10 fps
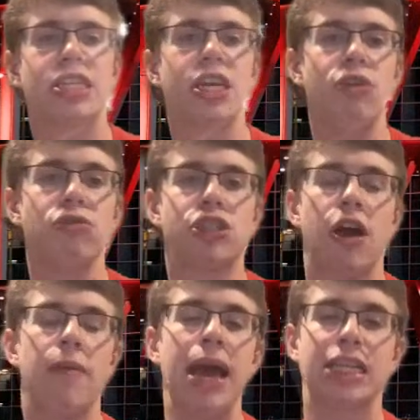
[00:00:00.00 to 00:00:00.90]
you saw
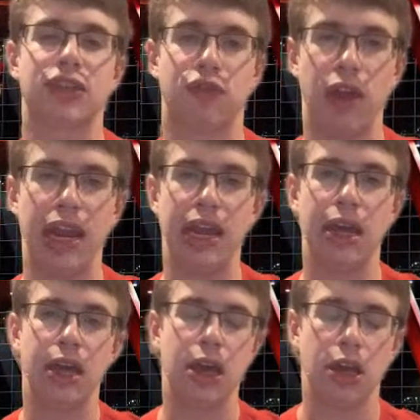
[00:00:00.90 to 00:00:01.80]
Max Fried
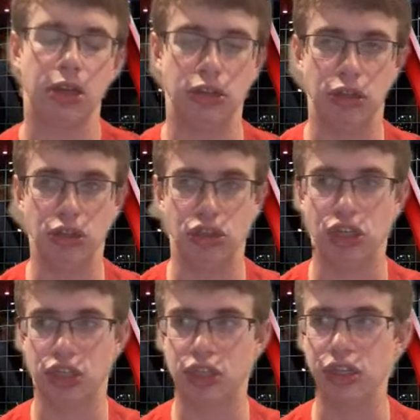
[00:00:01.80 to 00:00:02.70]

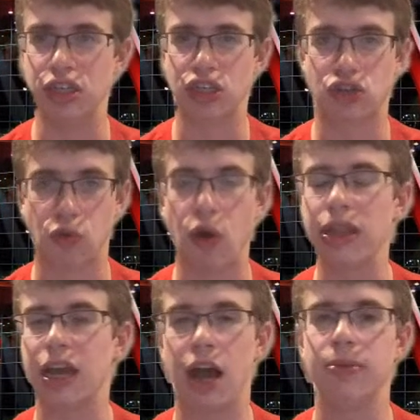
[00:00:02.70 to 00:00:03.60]
just destroy the
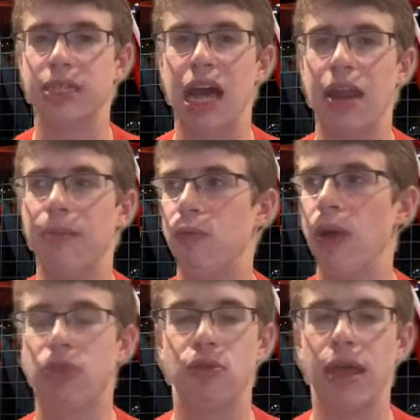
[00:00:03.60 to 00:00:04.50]
Cubs lineup,
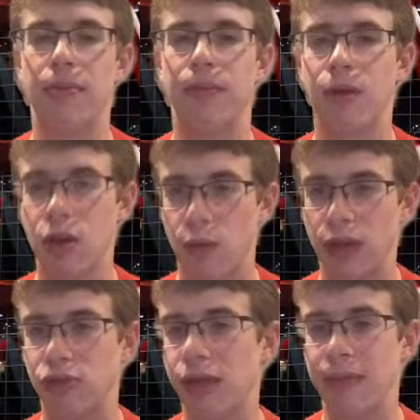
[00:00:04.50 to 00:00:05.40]
went through them
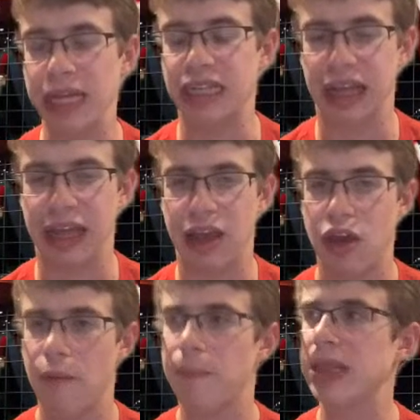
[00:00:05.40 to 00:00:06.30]
easily.
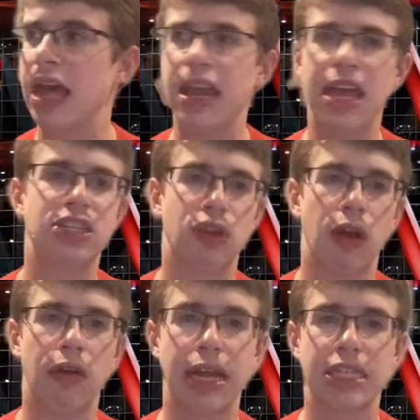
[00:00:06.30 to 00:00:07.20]
But then he
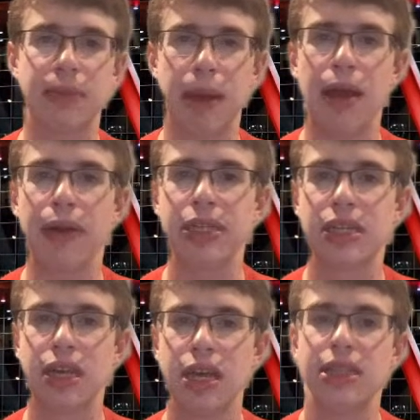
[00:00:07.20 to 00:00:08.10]
struggled against the Pirates.
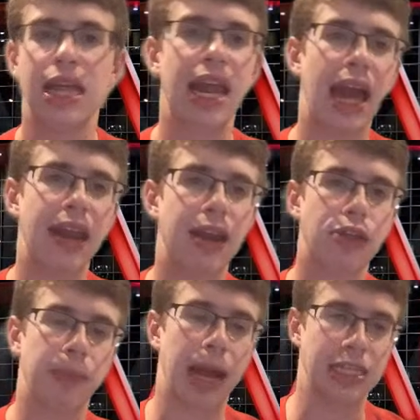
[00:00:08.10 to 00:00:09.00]
Then he had
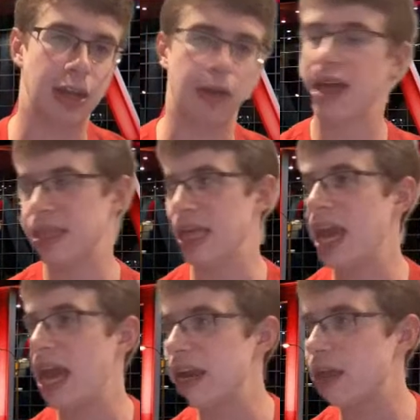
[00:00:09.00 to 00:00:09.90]
another bad start. Then he
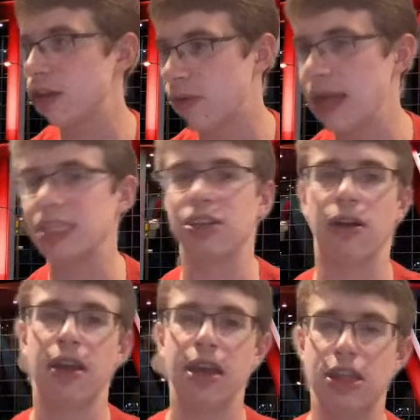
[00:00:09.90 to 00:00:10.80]
had another great start.
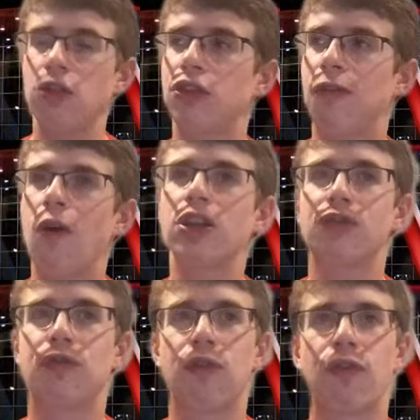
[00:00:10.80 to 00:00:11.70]
Those four
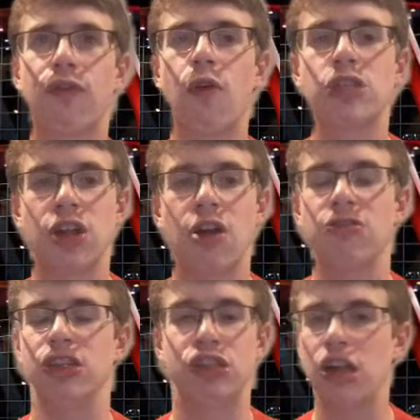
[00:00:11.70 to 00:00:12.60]
starts,
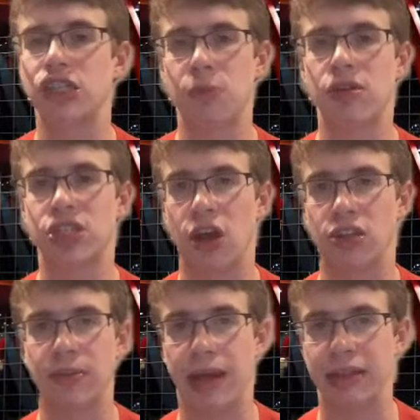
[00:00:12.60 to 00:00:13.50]
and John Smoltz
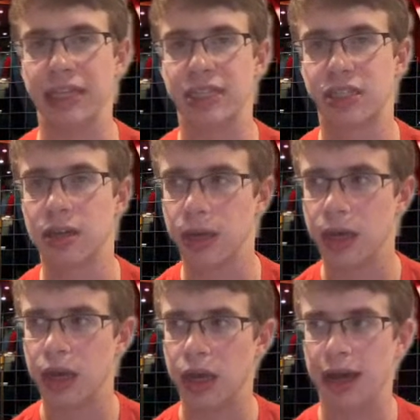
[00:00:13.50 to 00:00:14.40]
talked about this.
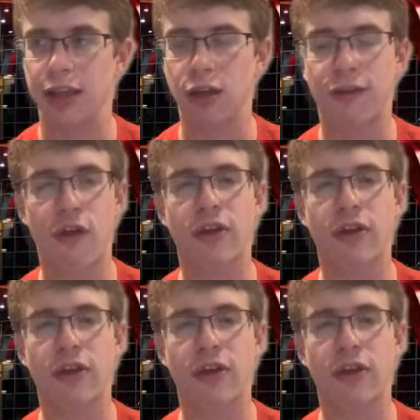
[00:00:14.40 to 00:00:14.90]
Those first